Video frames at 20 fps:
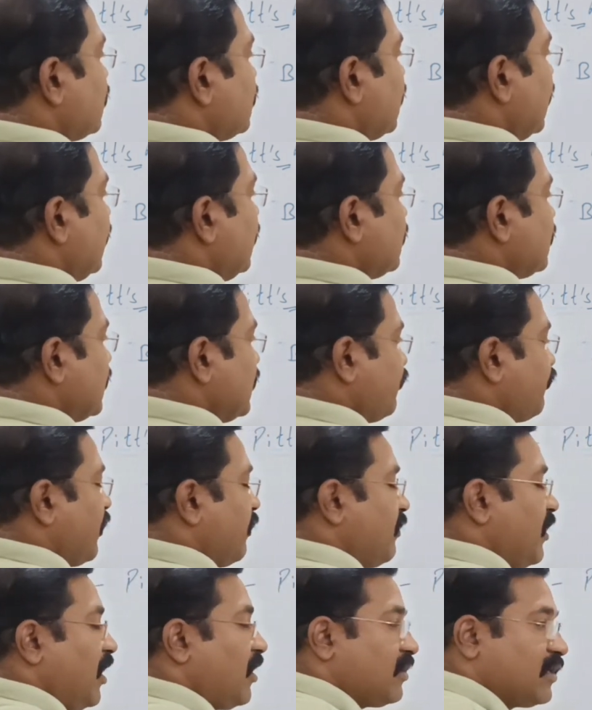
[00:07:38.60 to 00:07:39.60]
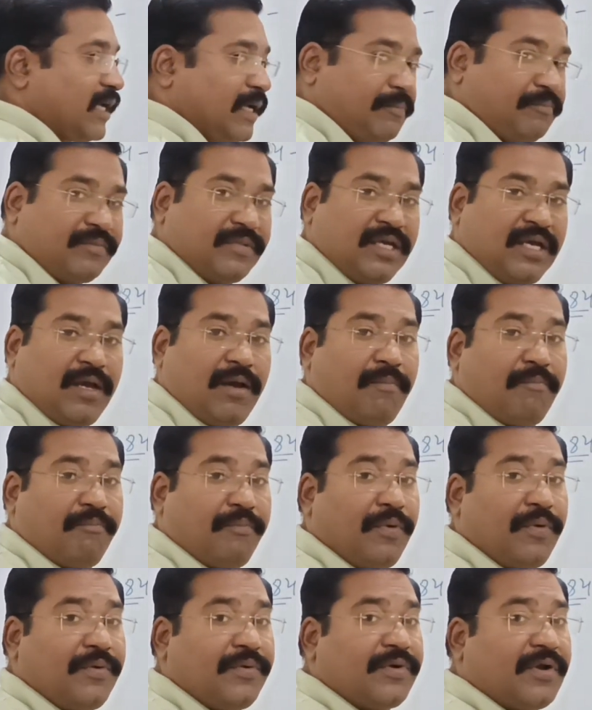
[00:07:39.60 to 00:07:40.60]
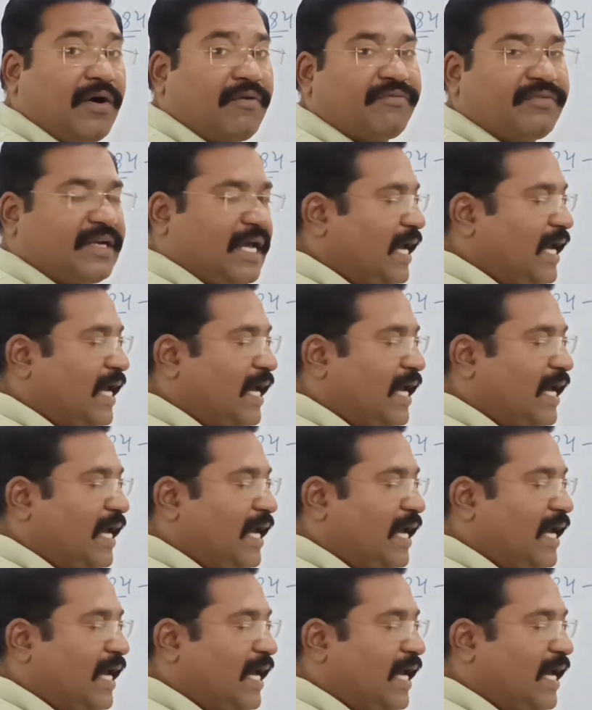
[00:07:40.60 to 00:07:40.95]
studying since from long time. Board of